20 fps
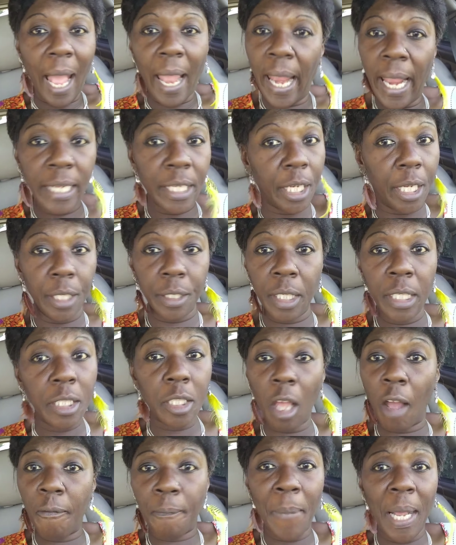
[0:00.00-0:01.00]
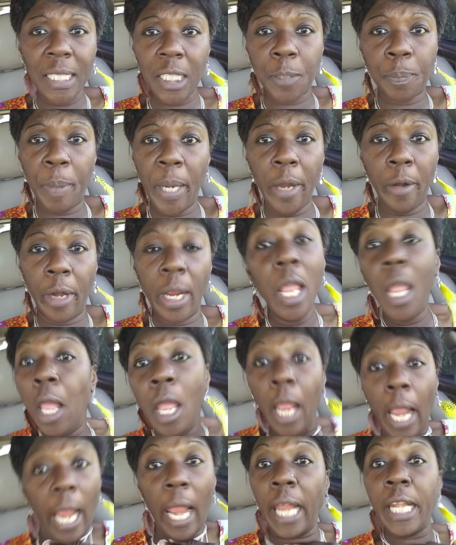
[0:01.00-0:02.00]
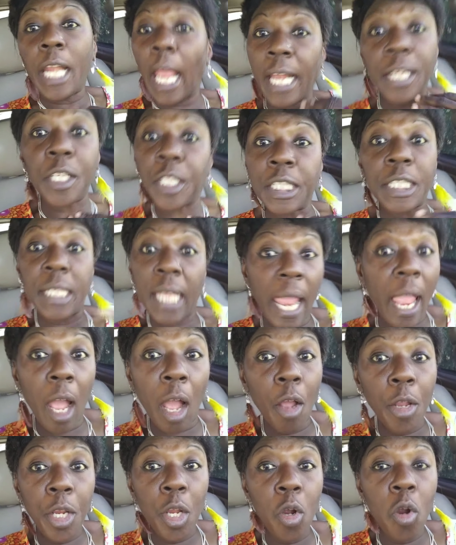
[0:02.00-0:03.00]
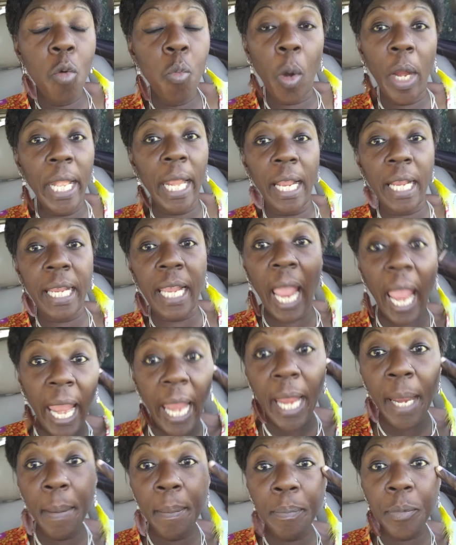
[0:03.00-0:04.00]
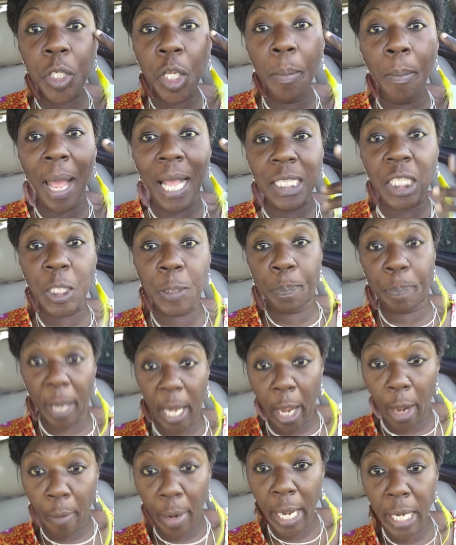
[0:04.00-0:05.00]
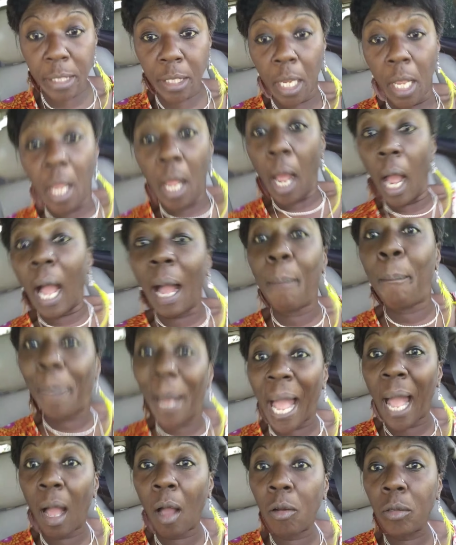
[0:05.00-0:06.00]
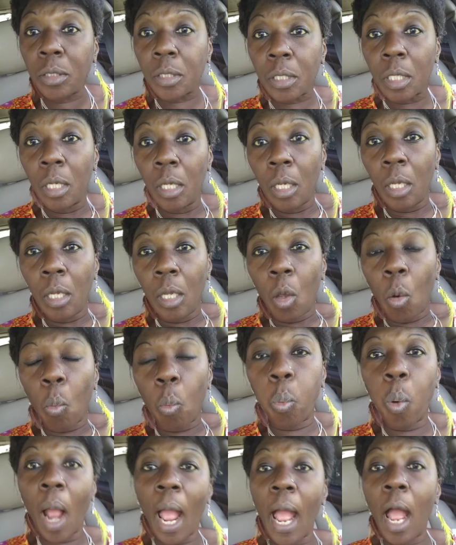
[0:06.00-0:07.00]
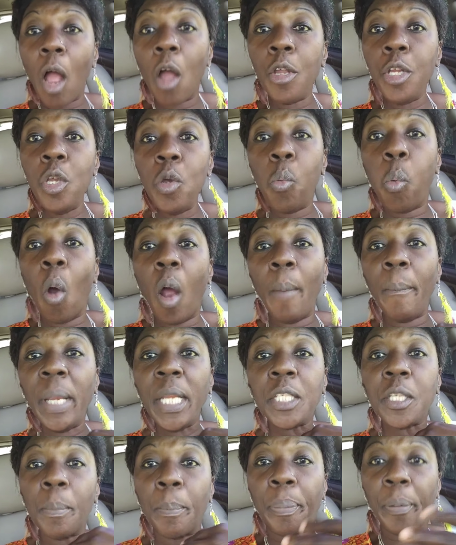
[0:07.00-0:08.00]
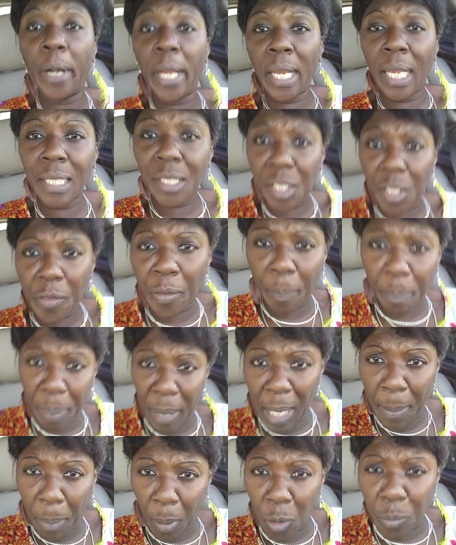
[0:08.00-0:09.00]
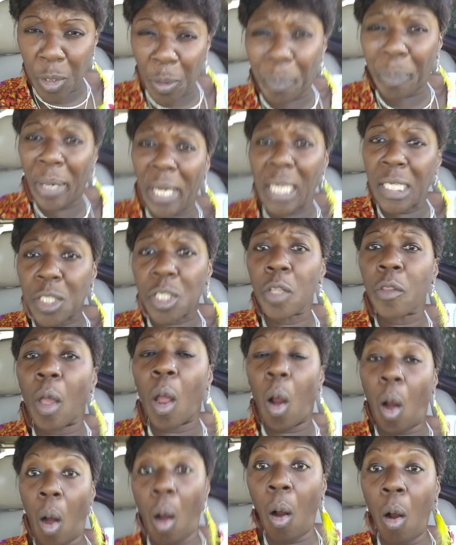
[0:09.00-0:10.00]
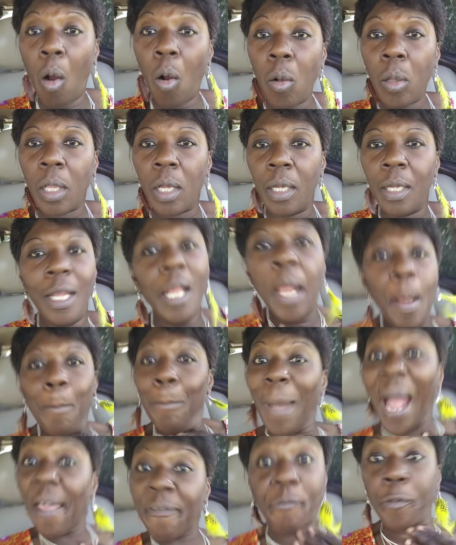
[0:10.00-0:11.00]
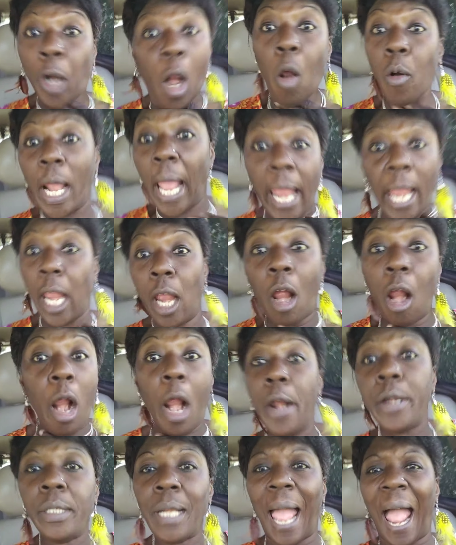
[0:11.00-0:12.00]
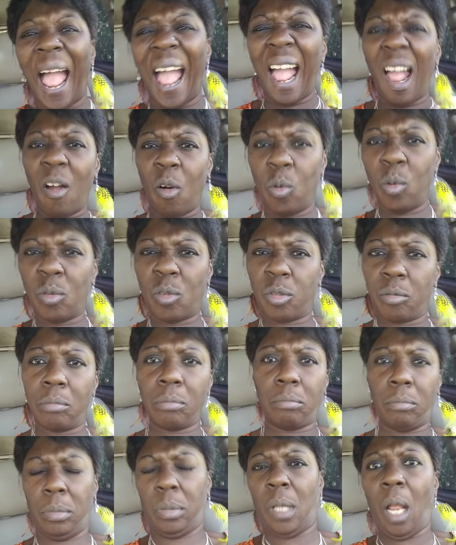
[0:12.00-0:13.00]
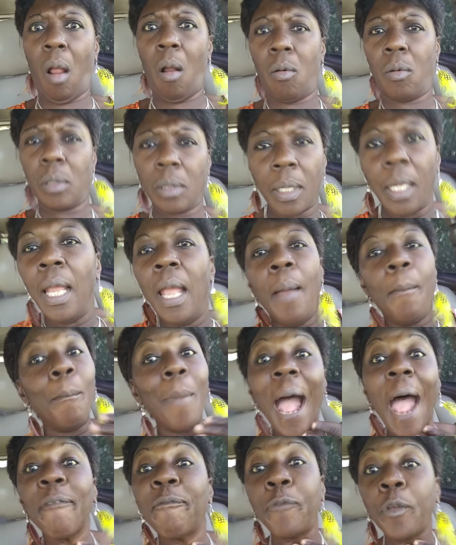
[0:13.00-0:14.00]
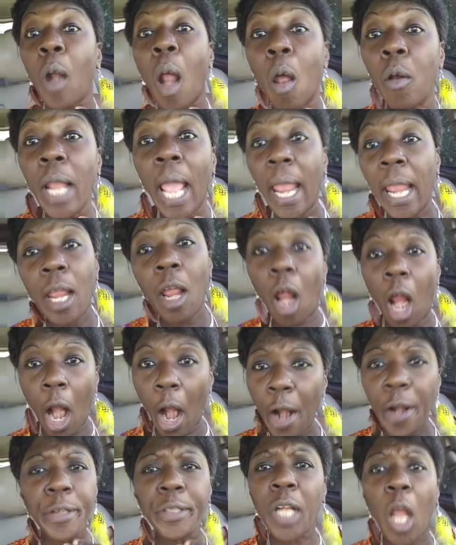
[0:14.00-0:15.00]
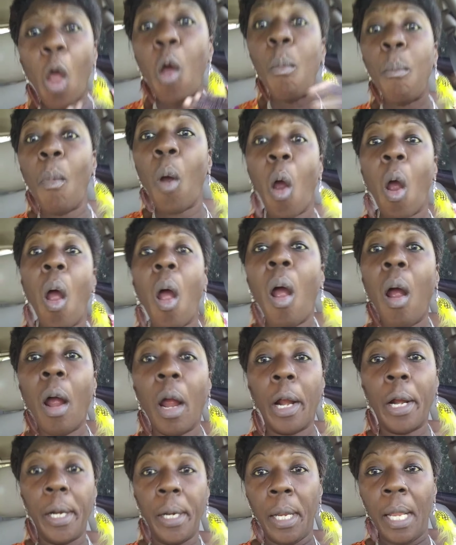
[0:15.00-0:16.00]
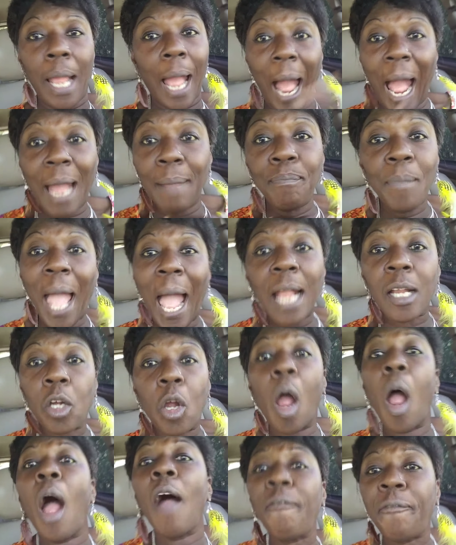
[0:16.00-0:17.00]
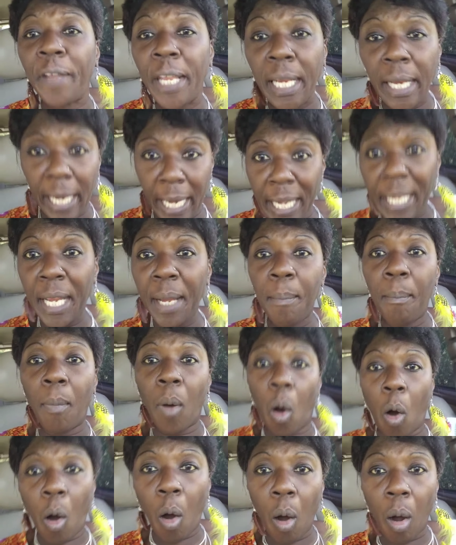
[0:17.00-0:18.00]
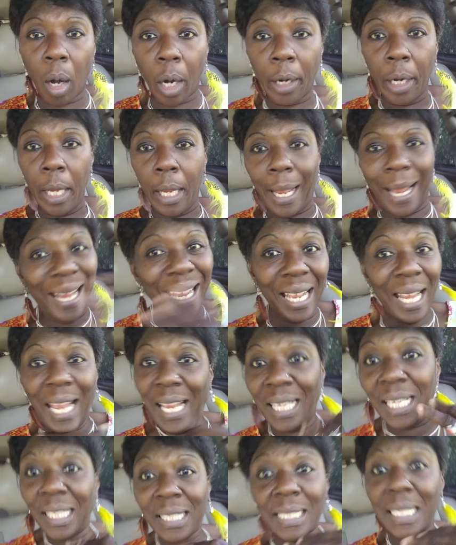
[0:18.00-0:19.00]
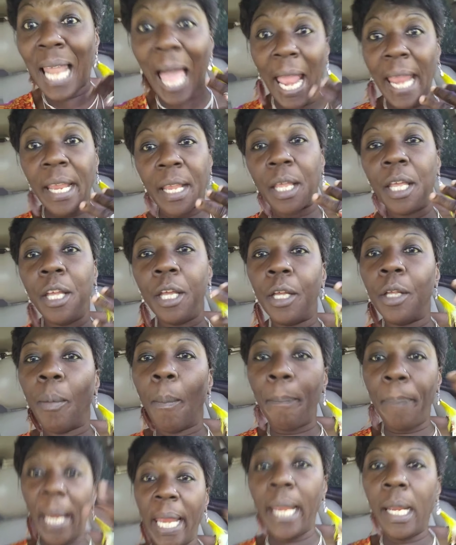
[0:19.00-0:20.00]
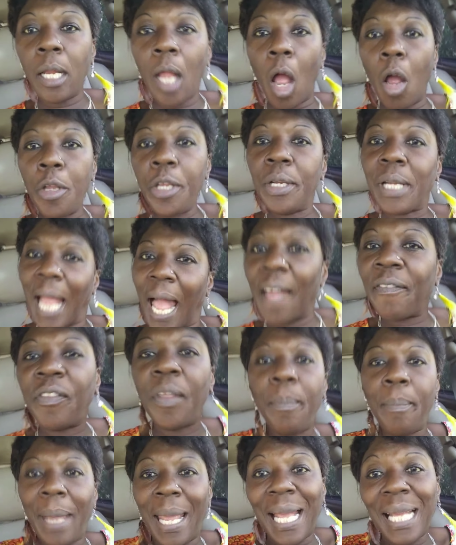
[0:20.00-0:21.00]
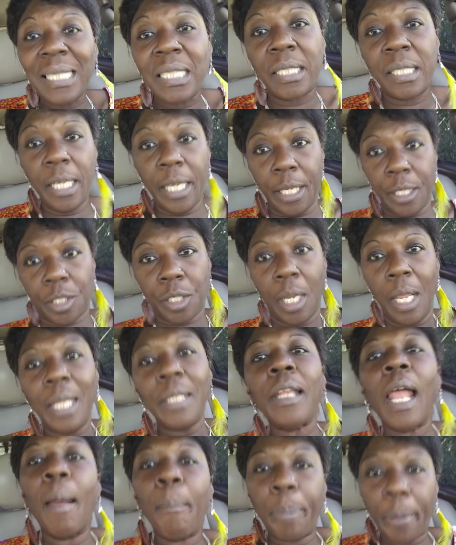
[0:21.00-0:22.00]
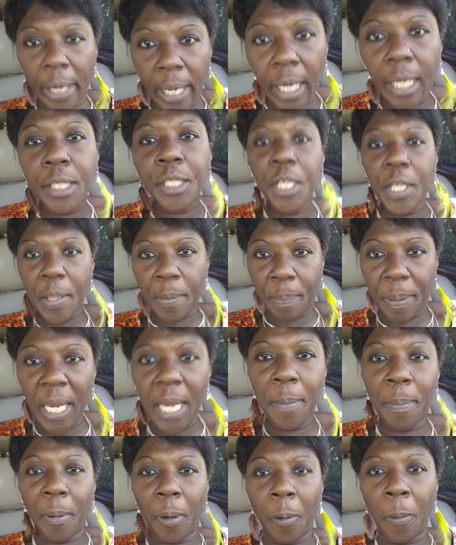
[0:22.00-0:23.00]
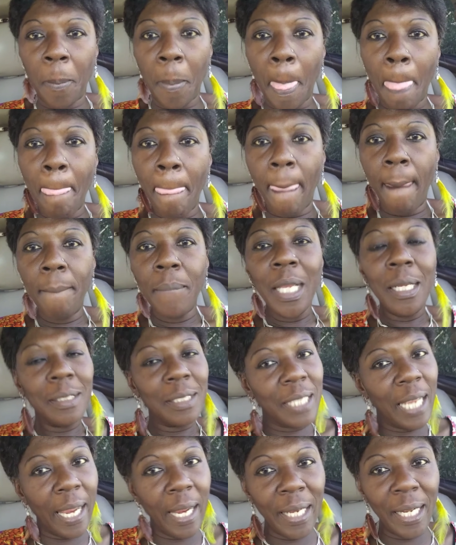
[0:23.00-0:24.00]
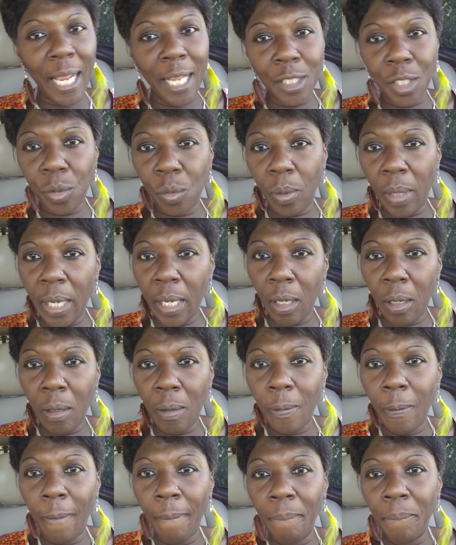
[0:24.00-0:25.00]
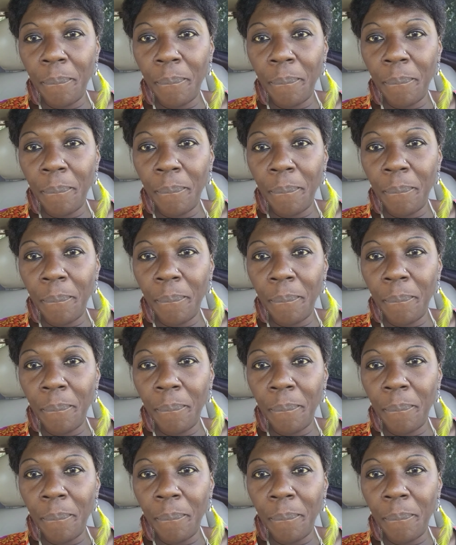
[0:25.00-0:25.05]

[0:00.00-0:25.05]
I had to get this off my spirit. And and to tell you when it came to my spirit about wow, you want me to bring it to the people, to bring it to the whole? My throat ain't hurting out. Oh, my throat ain't hurting no more. I'm not coughing anymore. It, it, it's like, bingo, you got the message. Now bring it to the people. Take it at your will.